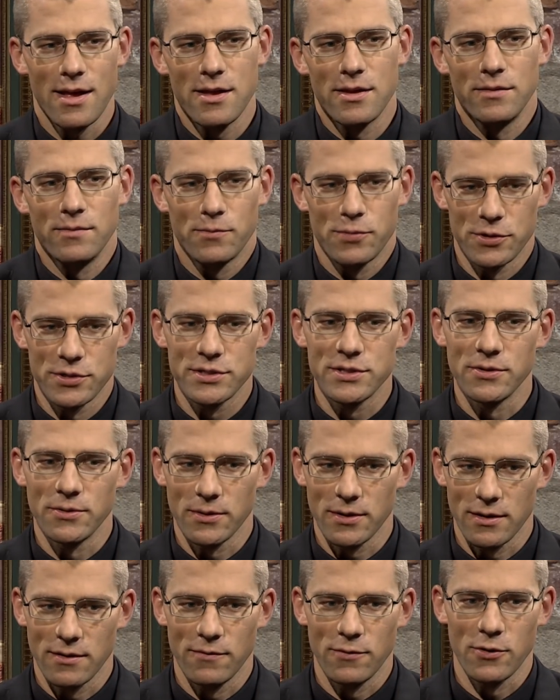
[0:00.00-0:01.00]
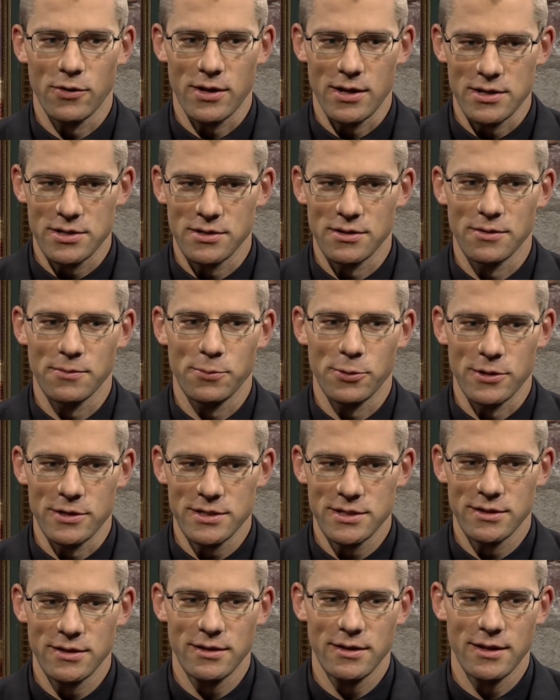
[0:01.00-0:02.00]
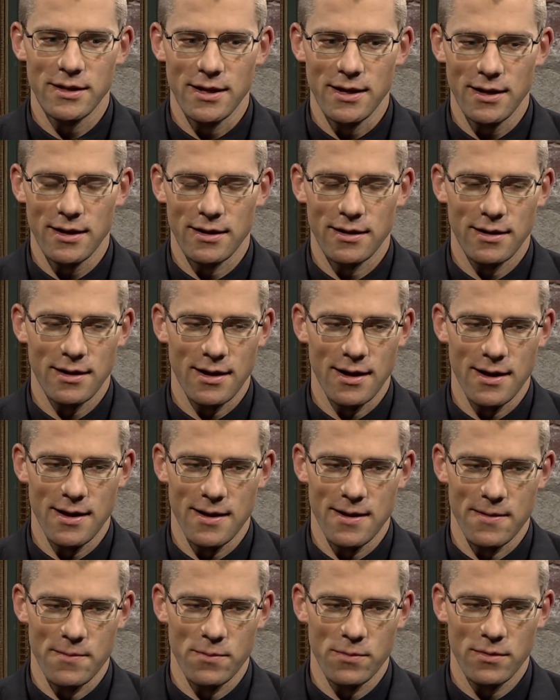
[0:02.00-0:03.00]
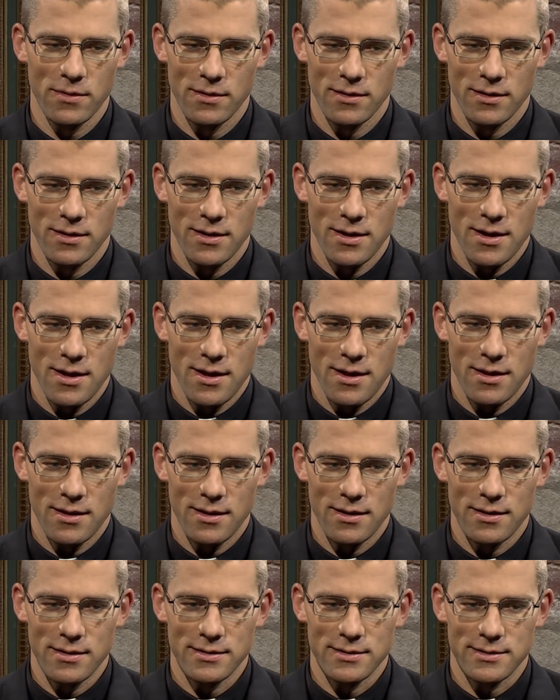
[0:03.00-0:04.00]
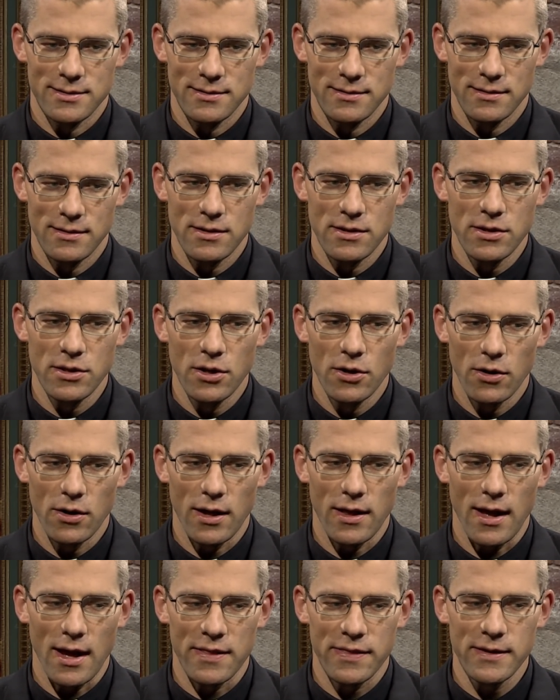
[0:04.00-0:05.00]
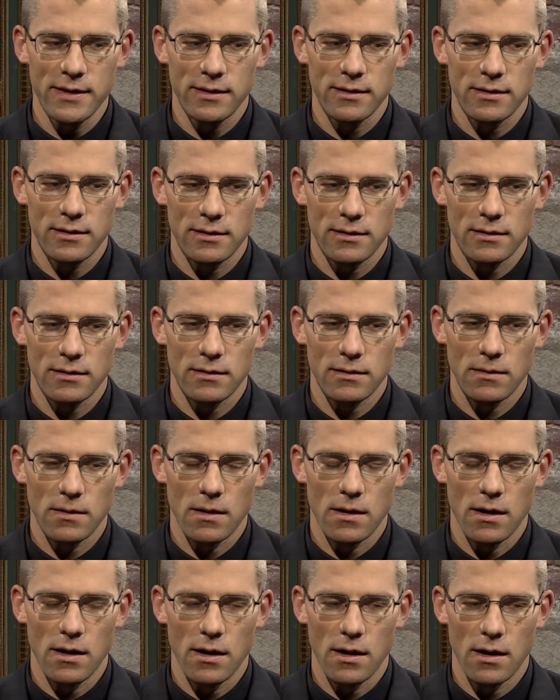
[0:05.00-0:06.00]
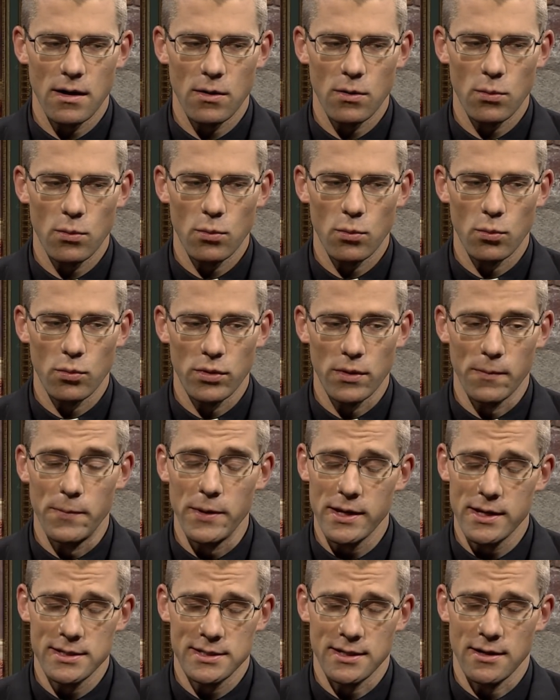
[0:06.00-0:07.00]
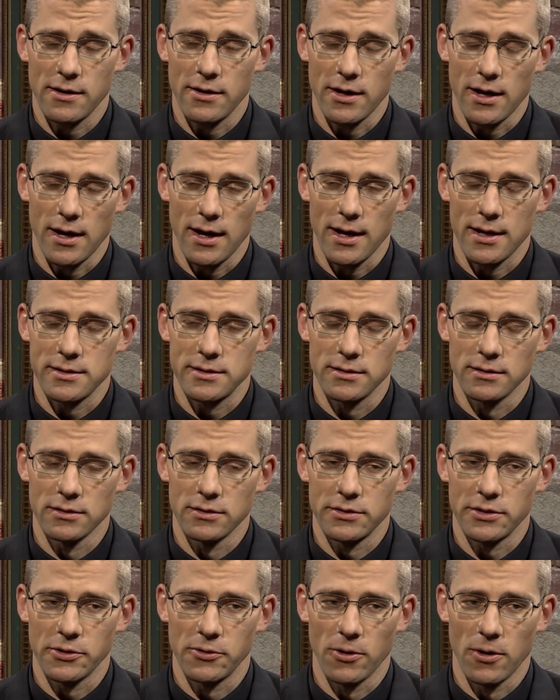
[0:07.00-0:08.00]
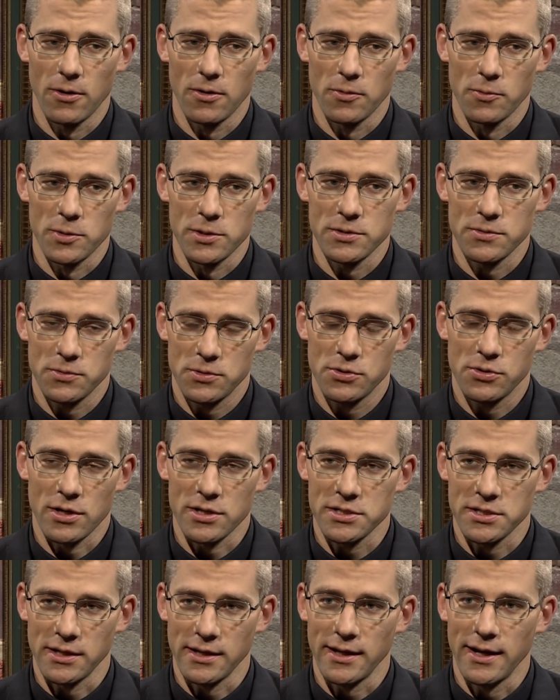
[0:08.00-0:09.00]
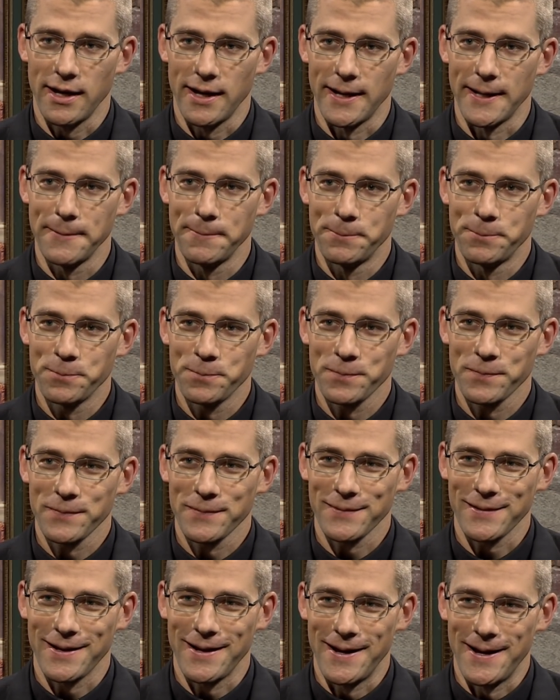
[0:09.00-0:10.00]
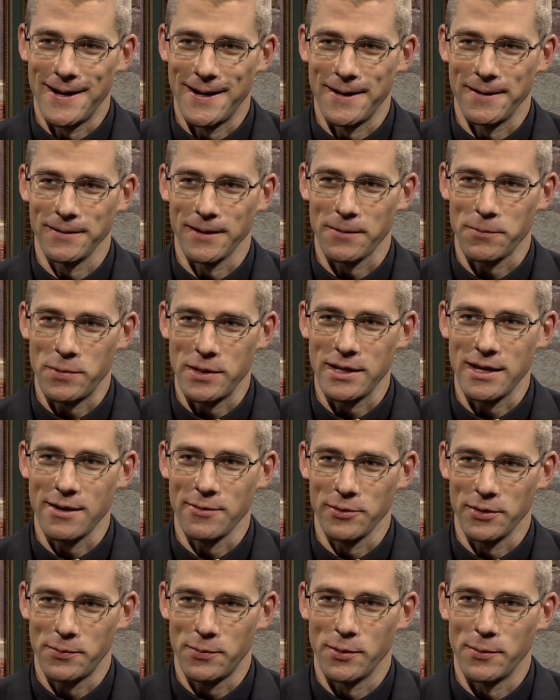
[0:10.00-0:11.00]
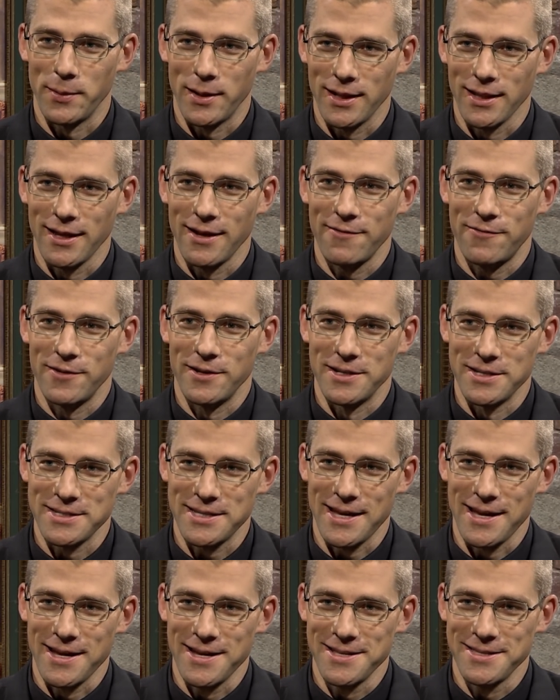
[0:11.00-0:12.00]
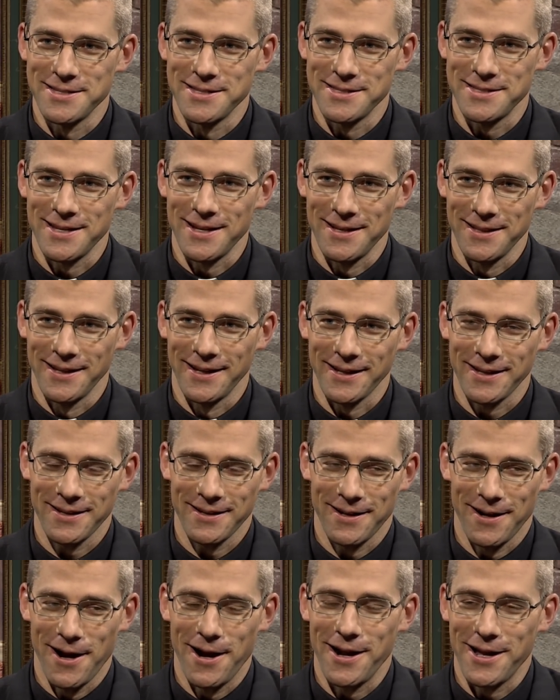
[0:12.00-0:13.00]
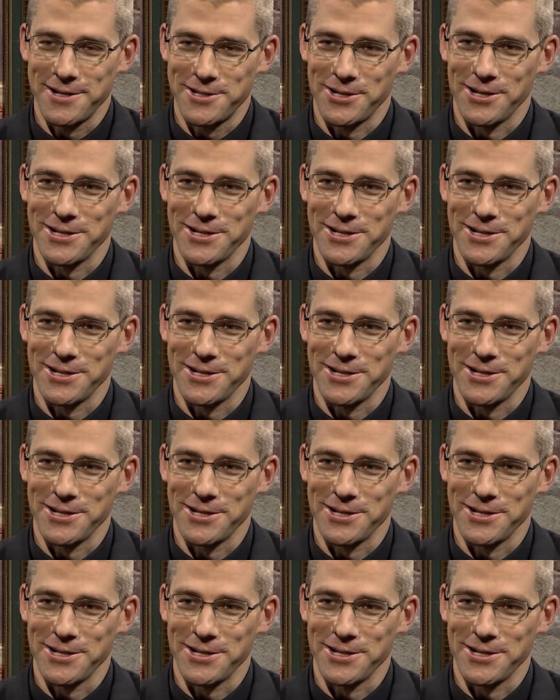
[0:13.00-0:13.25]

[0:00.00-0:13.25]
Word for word: In pursuing a vocation yeah. the priesthood, yeah. Um, you know, I, I think the biggest area I had to learn to grow in was trusting God. Yeah. Uh, like being able to put my life in His hands and mm-hmm. say, like, all right, I